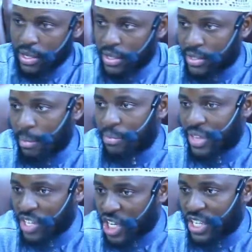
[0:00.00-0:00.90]

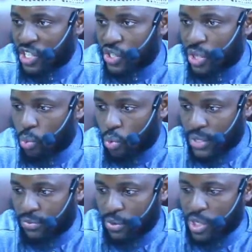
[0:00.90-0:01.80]
something changes the water,
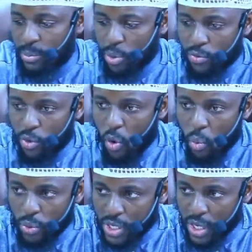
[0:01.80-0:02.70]
for example, you've got
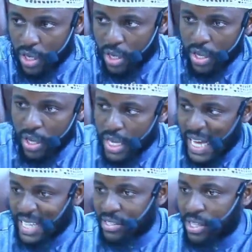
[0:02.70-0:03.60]
water here,
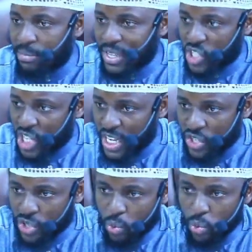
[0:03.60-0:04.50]
and something changes
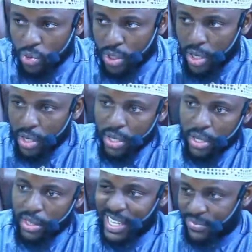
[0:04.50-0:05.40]
the water,
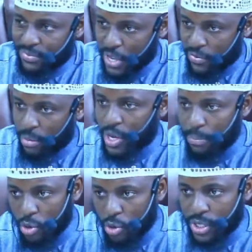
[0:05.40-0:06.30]
that's from an
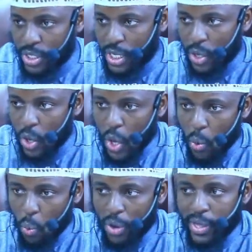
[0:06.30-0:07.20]
impurity,
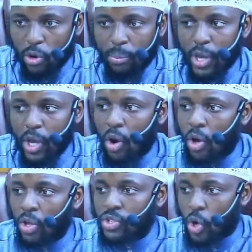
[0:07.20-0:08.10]
whether it will be a lot
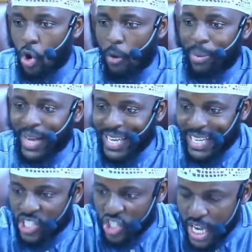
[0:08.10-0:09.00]
or not, but it has
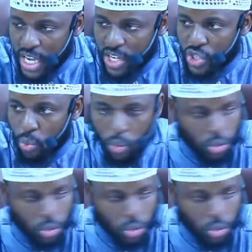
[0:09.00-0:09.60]
changed the water